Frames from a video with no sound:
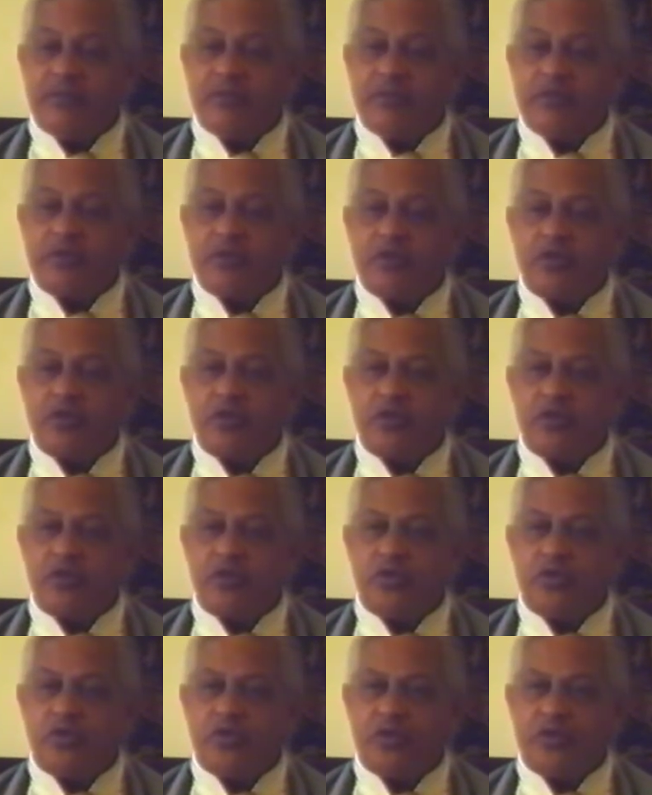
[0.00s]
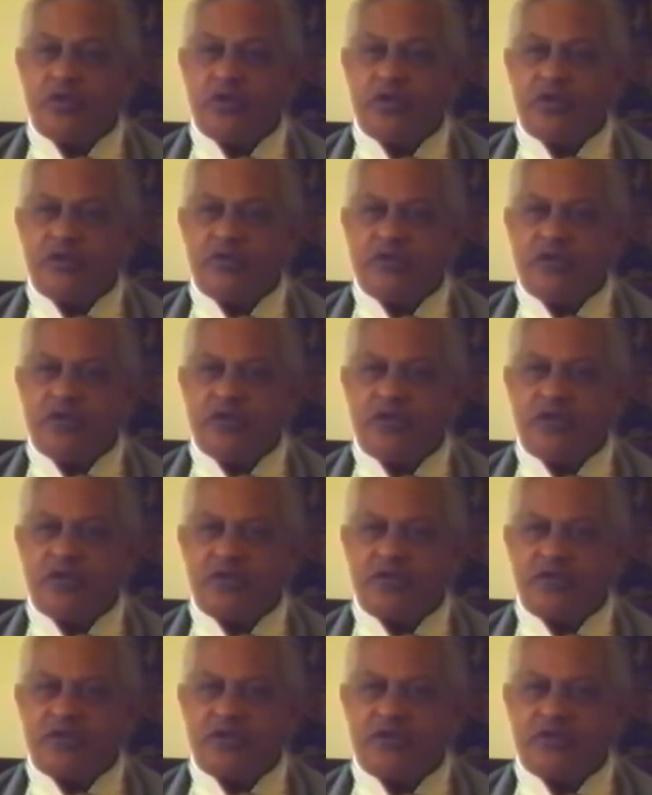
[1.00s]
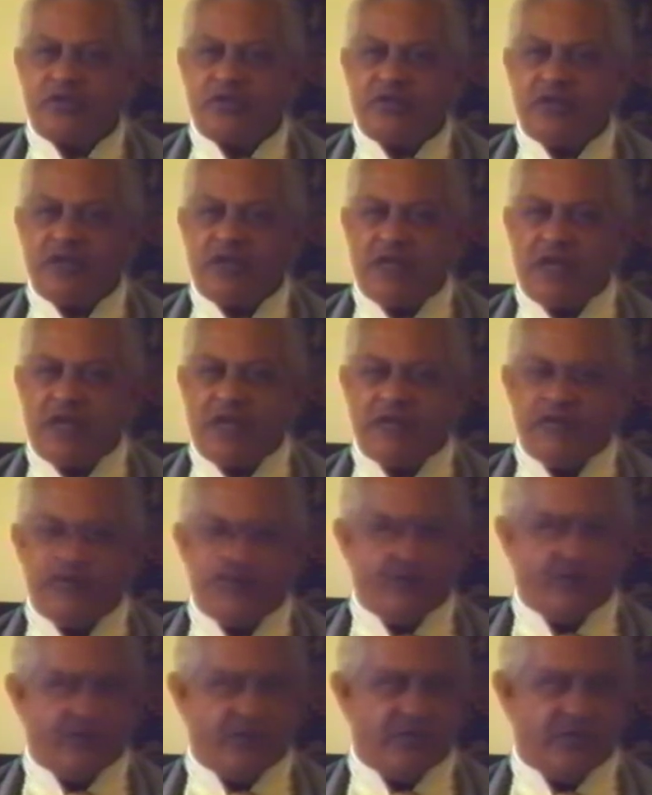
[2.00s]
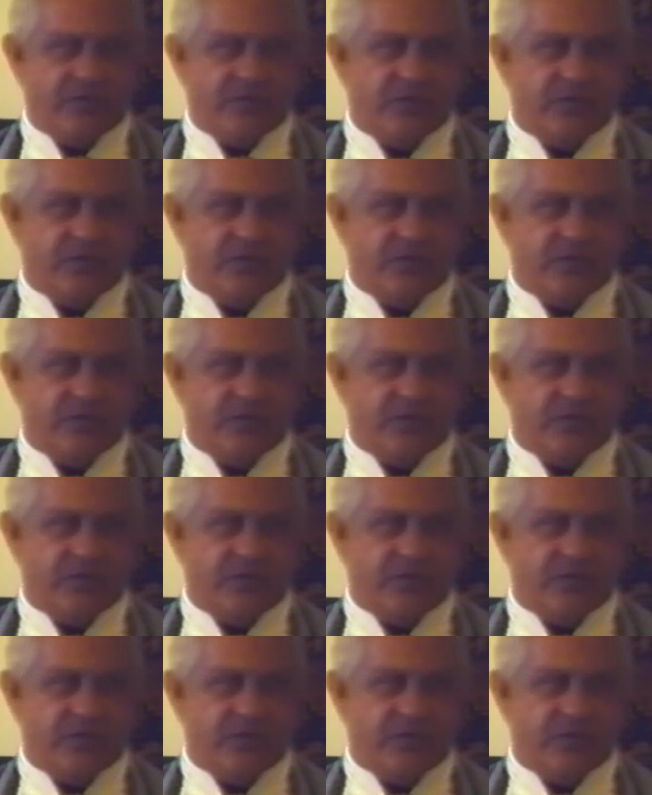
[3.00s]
Because you are the master of life.